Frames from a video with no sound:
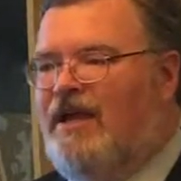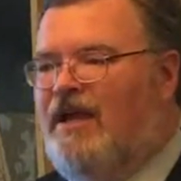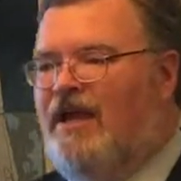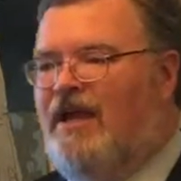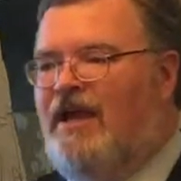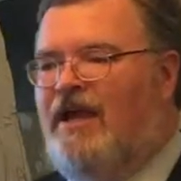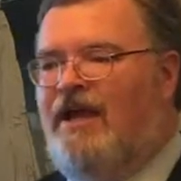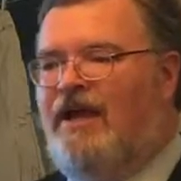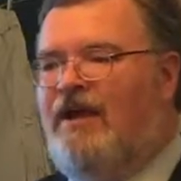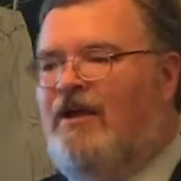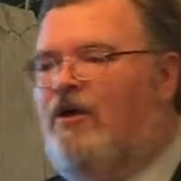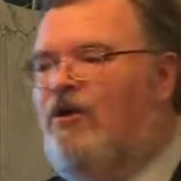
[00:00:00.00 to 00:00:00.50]

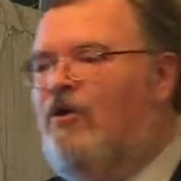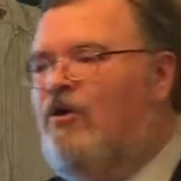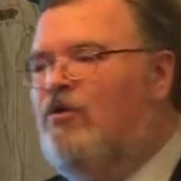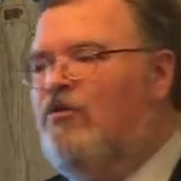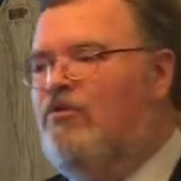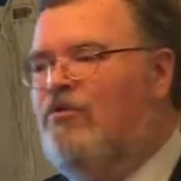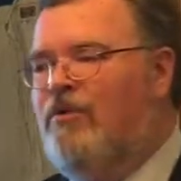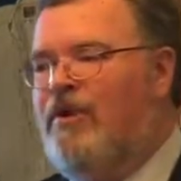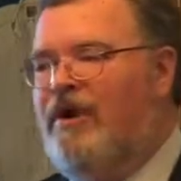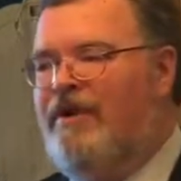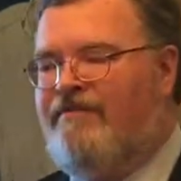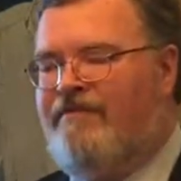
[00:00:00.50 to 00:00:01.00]
a
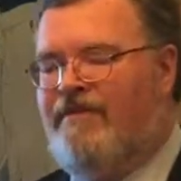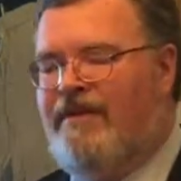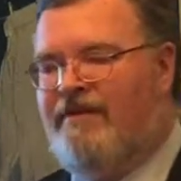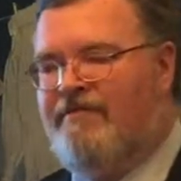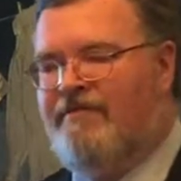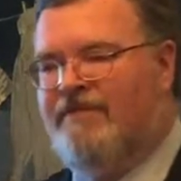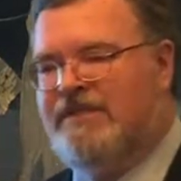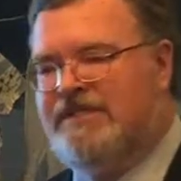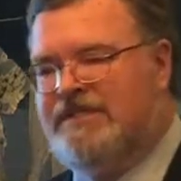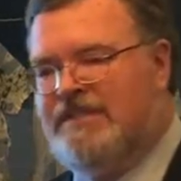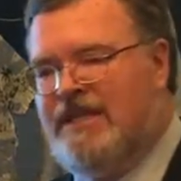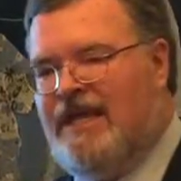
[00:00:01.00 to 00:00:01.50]
horrific
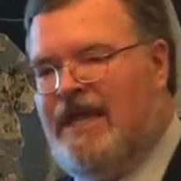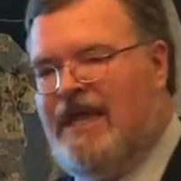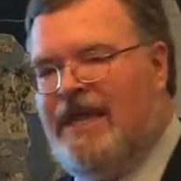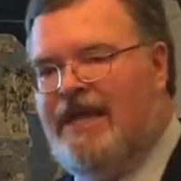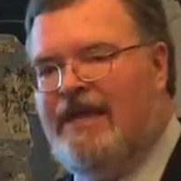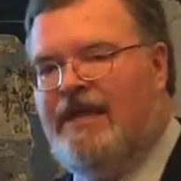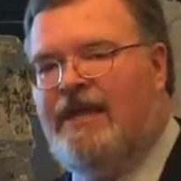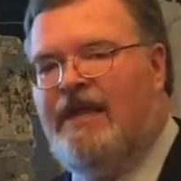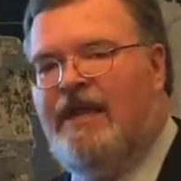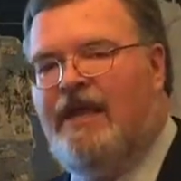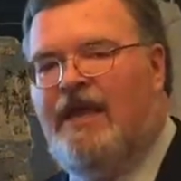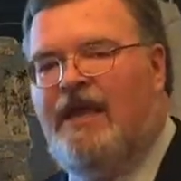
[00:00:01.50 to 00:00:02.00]
mistake.
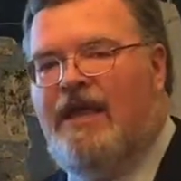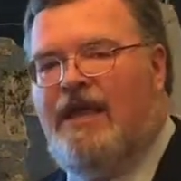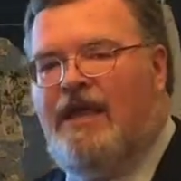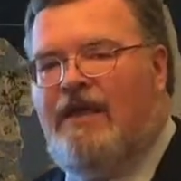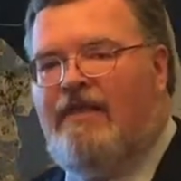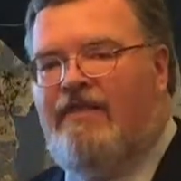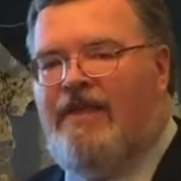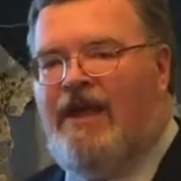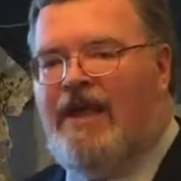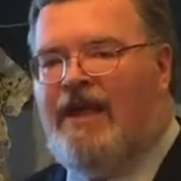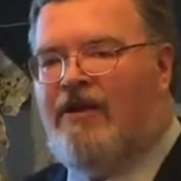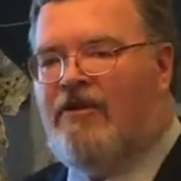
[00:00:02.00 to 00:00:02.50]

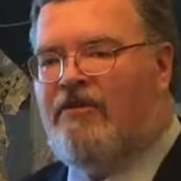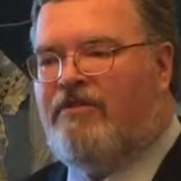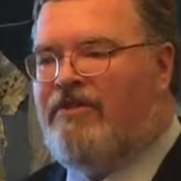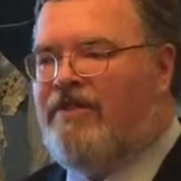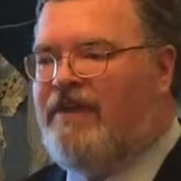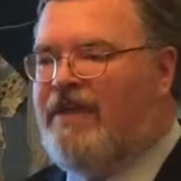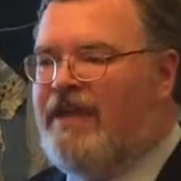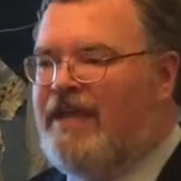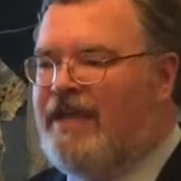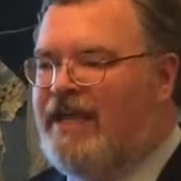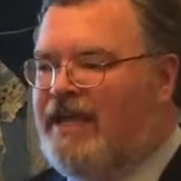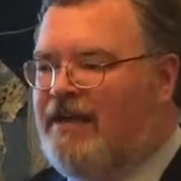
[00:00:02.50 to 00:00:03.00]
They are
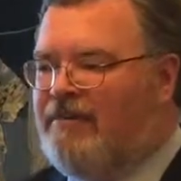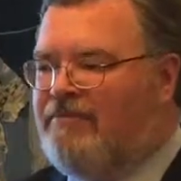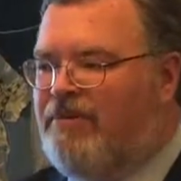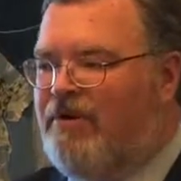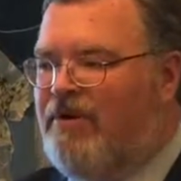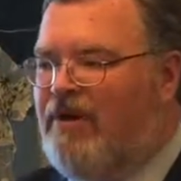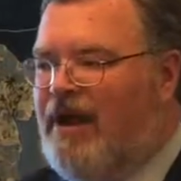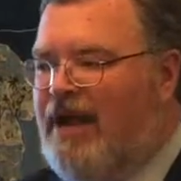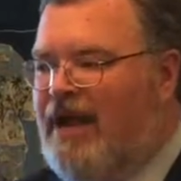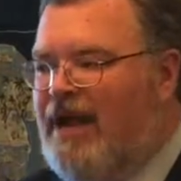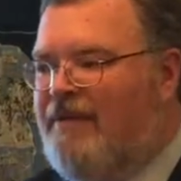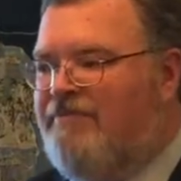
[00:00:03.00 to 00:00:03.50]
thinking
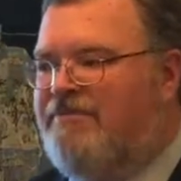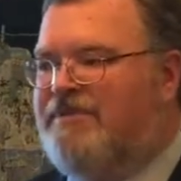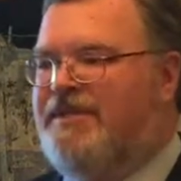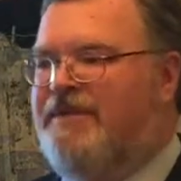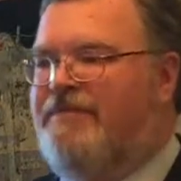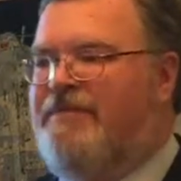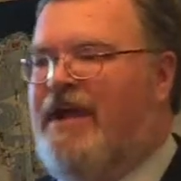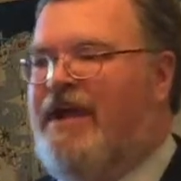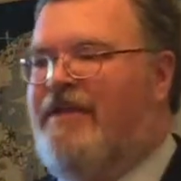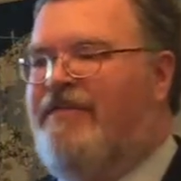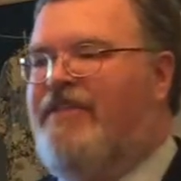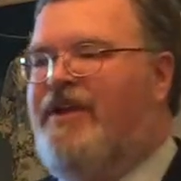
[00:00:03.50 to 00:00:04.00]
perhaps
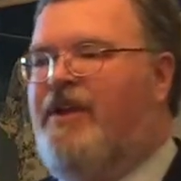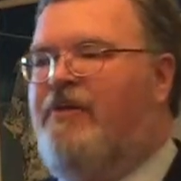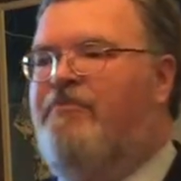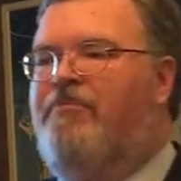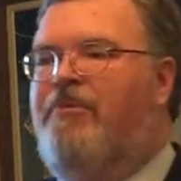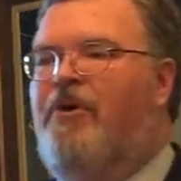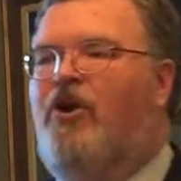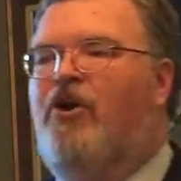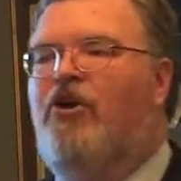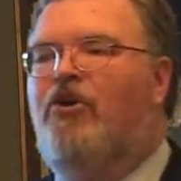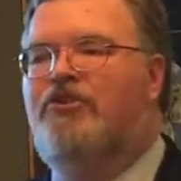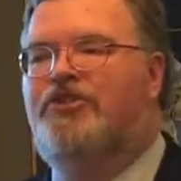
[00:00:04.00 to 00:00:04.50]
about their
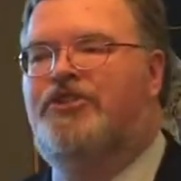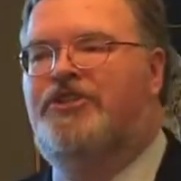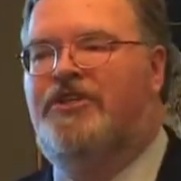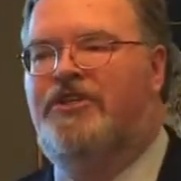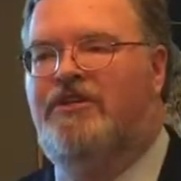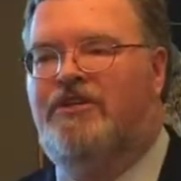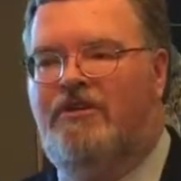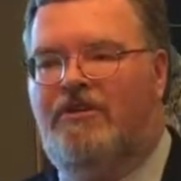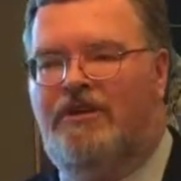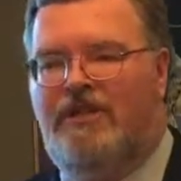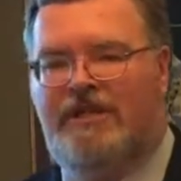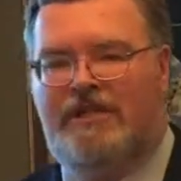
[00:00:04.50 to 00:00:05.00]

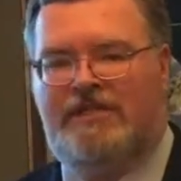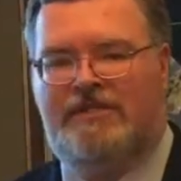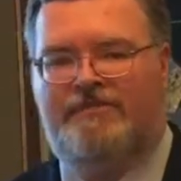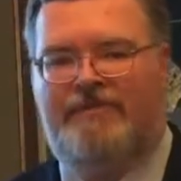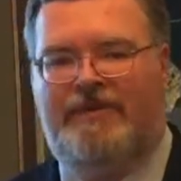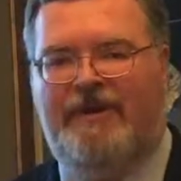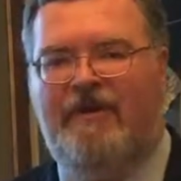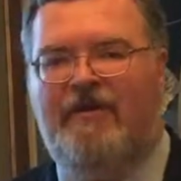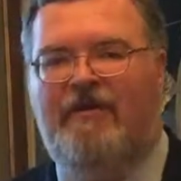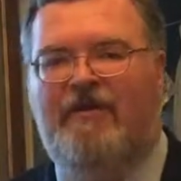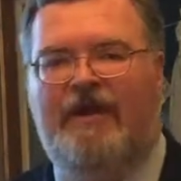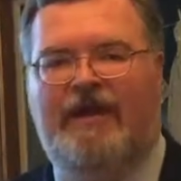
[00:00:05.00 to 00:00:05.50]
personal
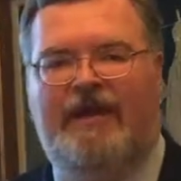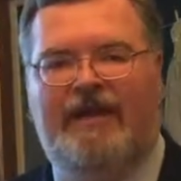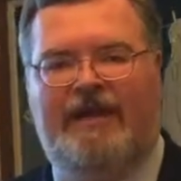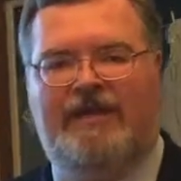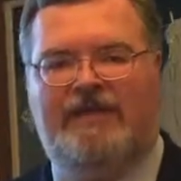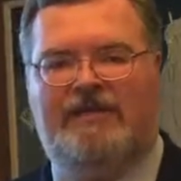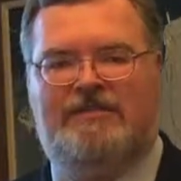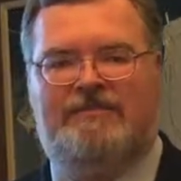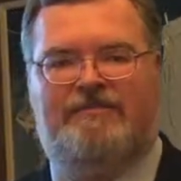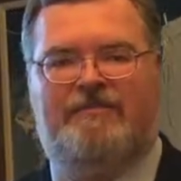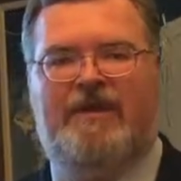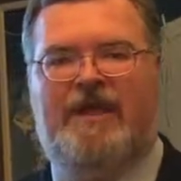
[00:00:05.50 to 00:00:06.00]

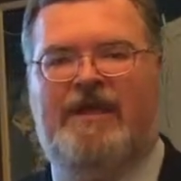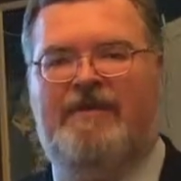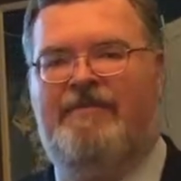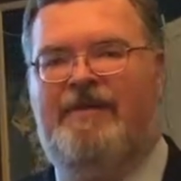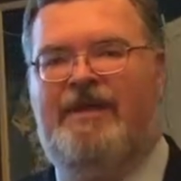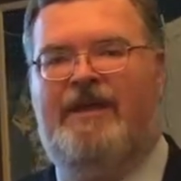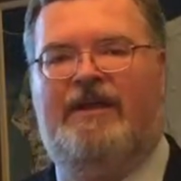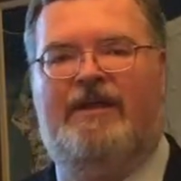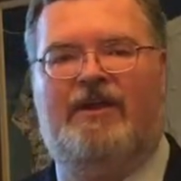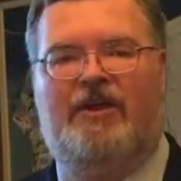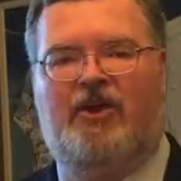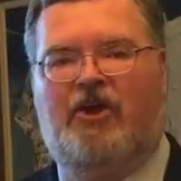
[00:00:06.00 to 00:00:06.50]
experience,
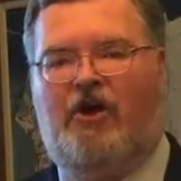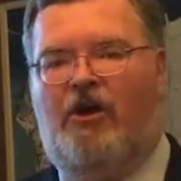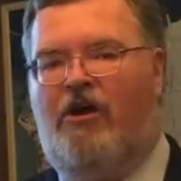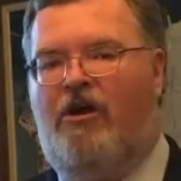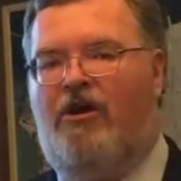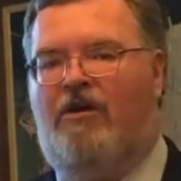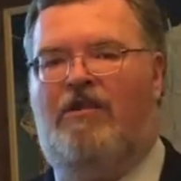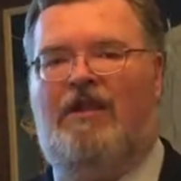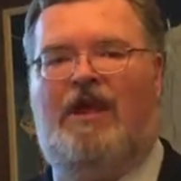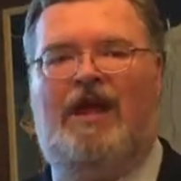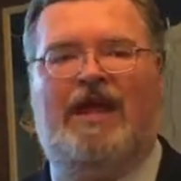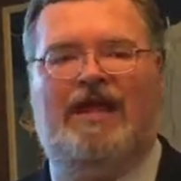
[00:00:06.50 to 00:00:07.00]
maybe at a
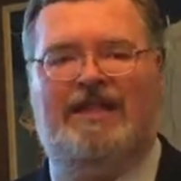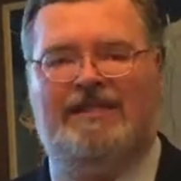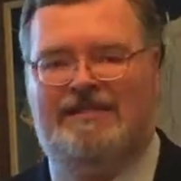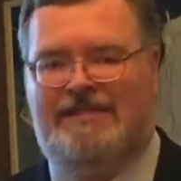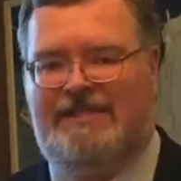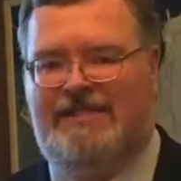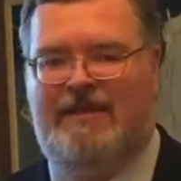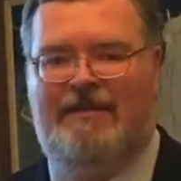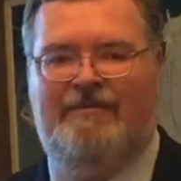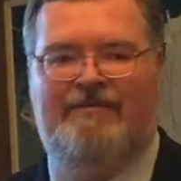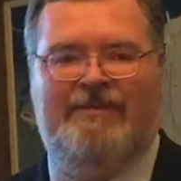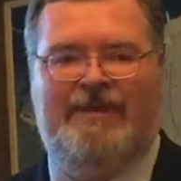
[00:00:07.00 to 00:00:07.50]
car lot
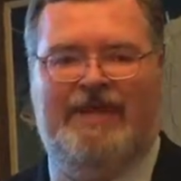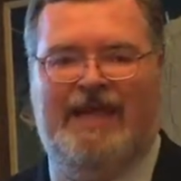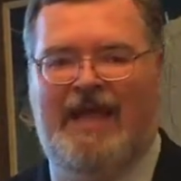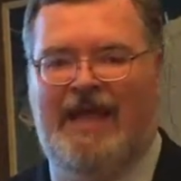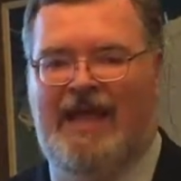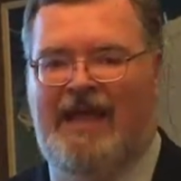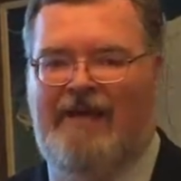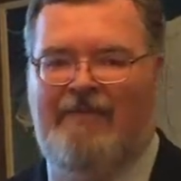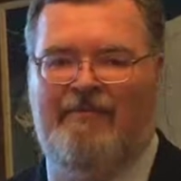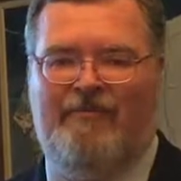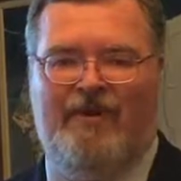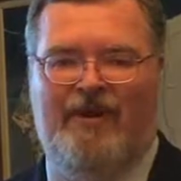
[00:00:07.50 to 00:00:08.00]

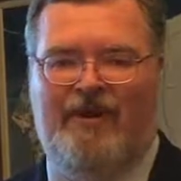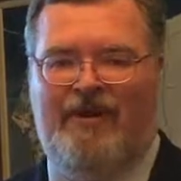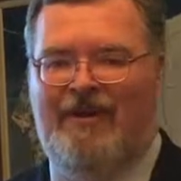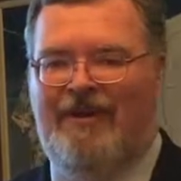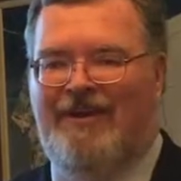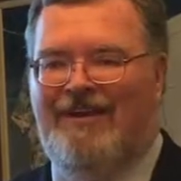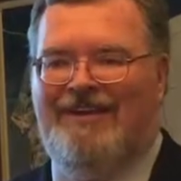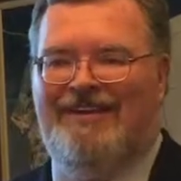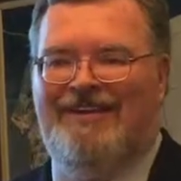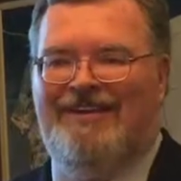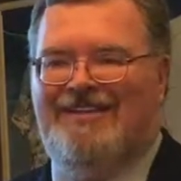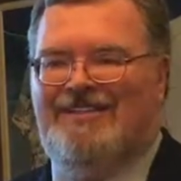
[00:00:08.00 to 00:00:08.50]
sometime where
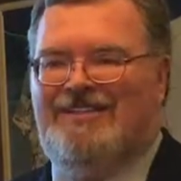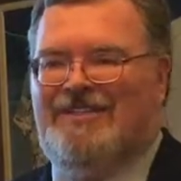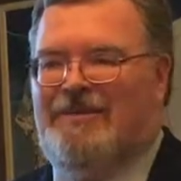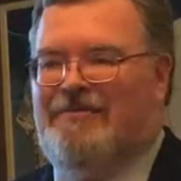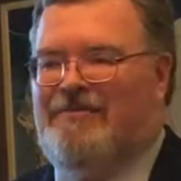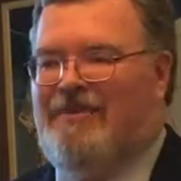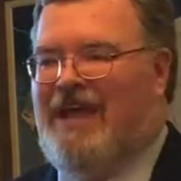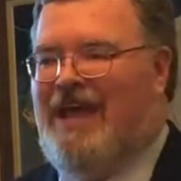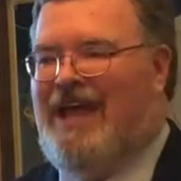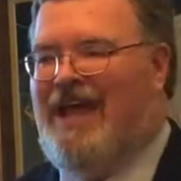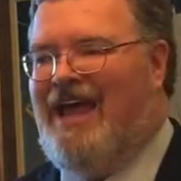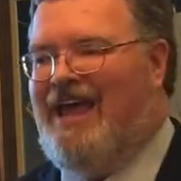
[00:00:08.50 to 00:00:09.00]

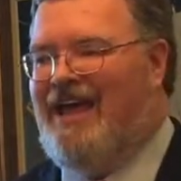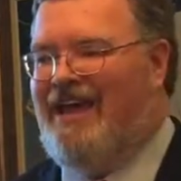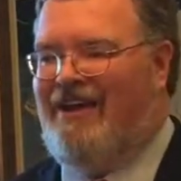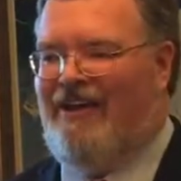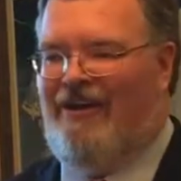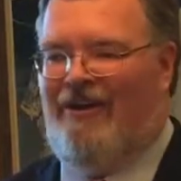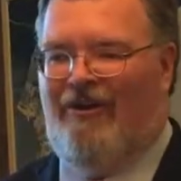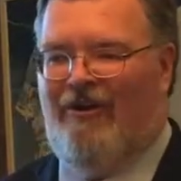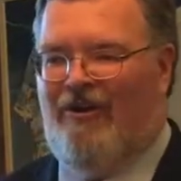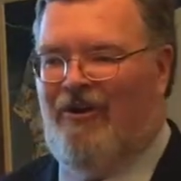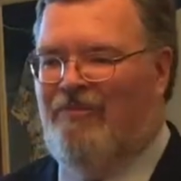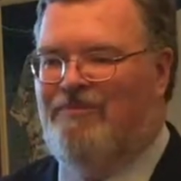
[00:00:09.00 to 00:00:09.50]
some guy in a
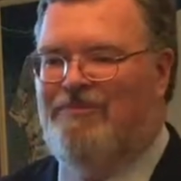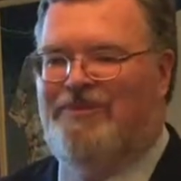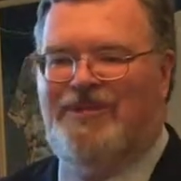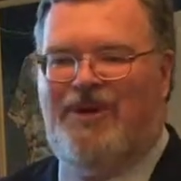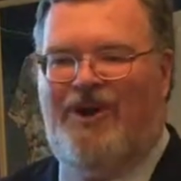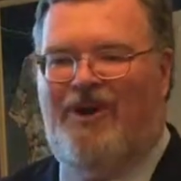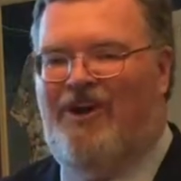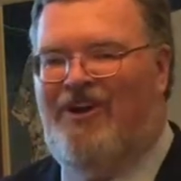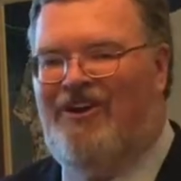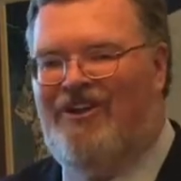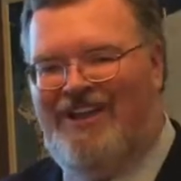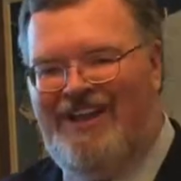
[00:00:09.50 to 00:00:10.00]
Herb
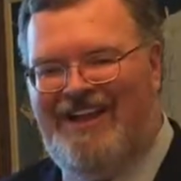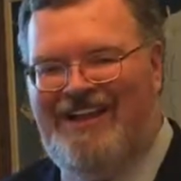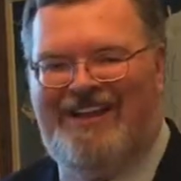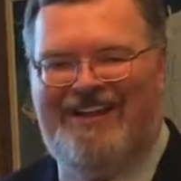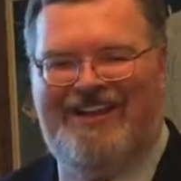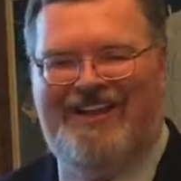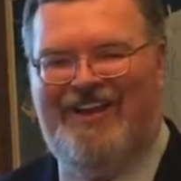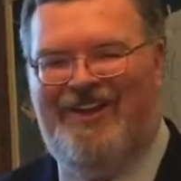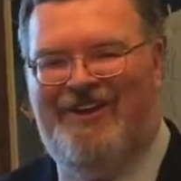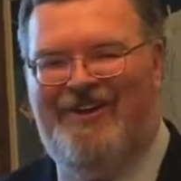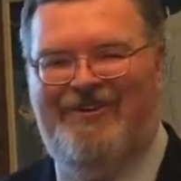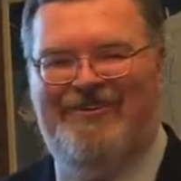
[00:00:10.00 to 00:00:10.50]
Tarlett
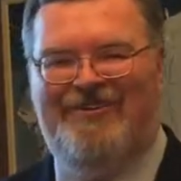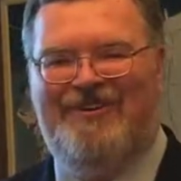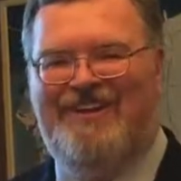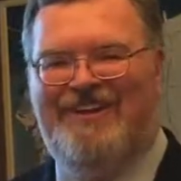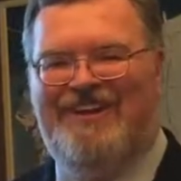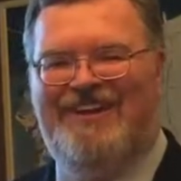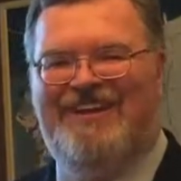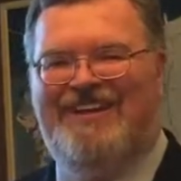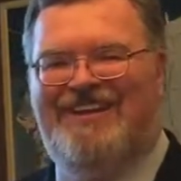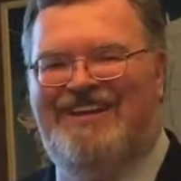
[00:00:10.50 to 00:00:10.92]
coat,